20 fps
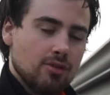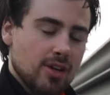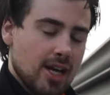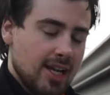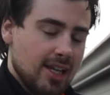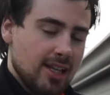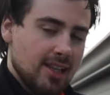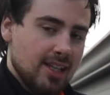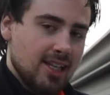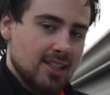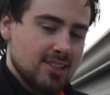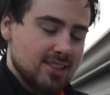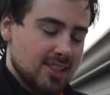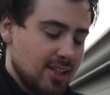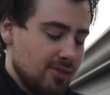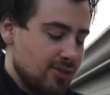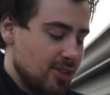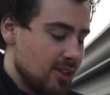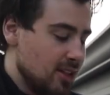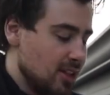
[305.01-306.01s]
rating that it's
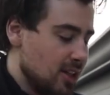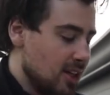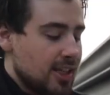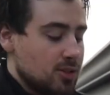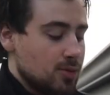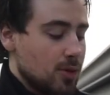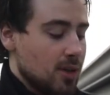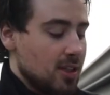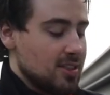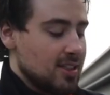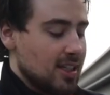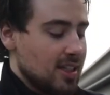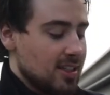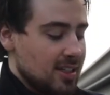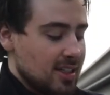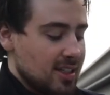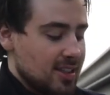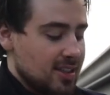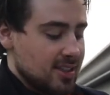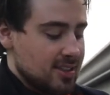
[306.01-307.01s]
given. As well as
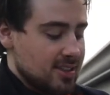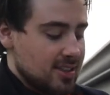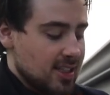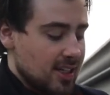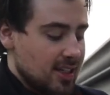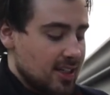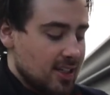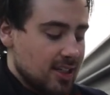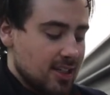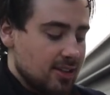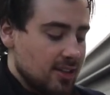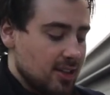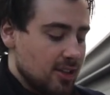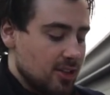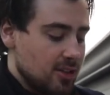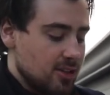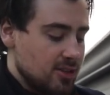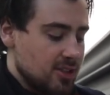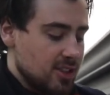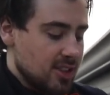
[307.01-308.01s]
underneath the setting, the
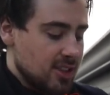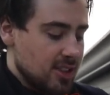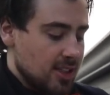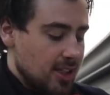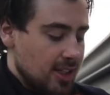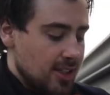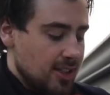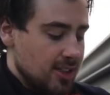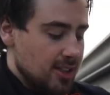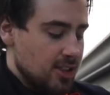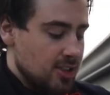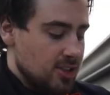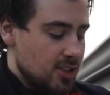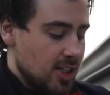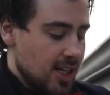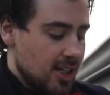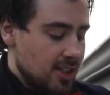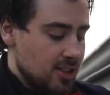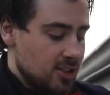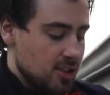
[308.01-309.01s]
user can
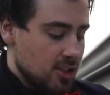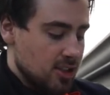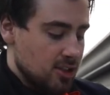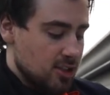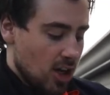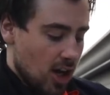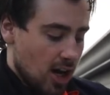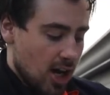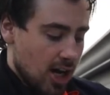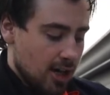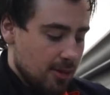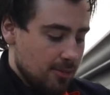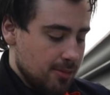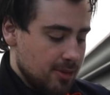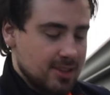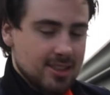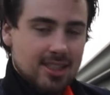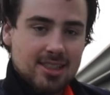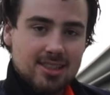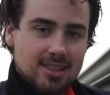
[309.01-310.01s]
change the time,
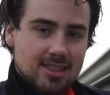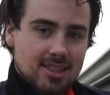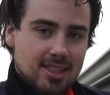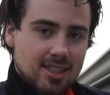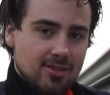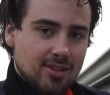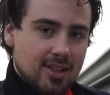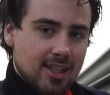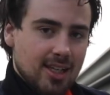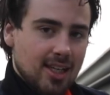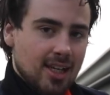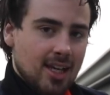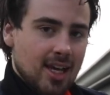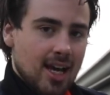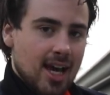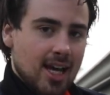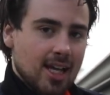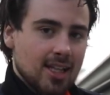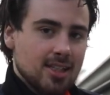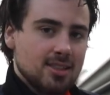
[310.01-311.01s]
sensitivity,
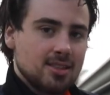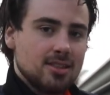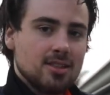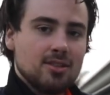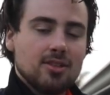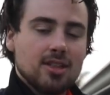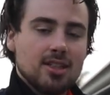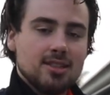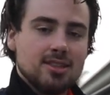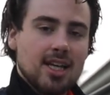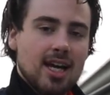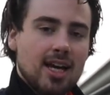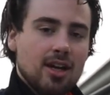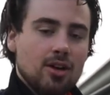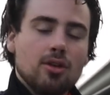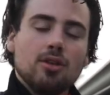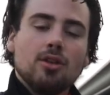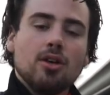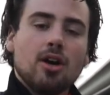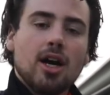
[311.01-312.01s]
and the day
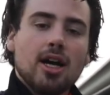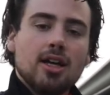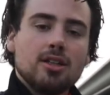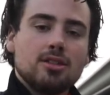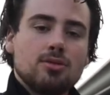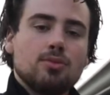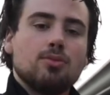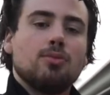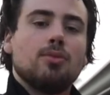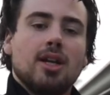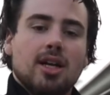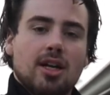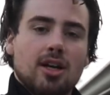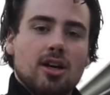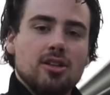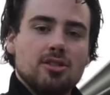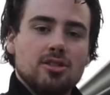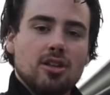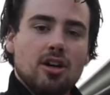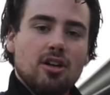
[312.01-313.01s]
or night when it
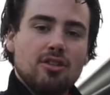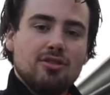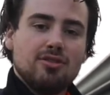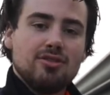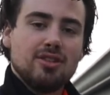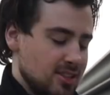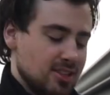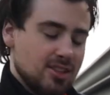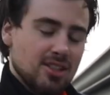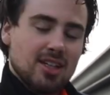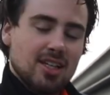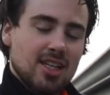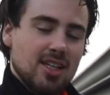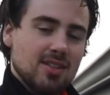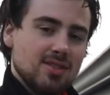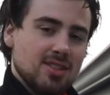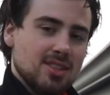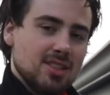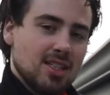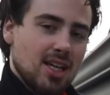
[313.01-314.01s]
goes off. So it
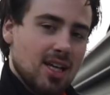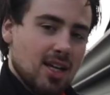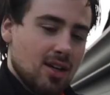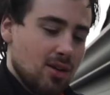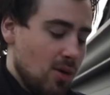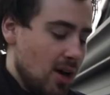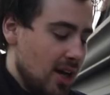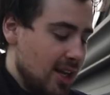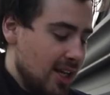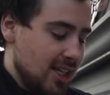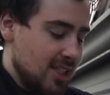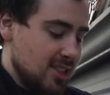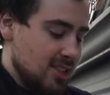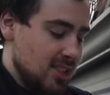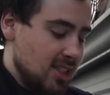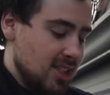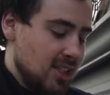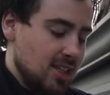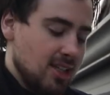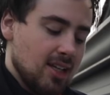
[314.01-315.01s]
gives a quite
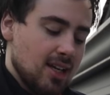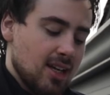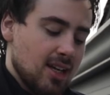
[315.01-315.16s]
easy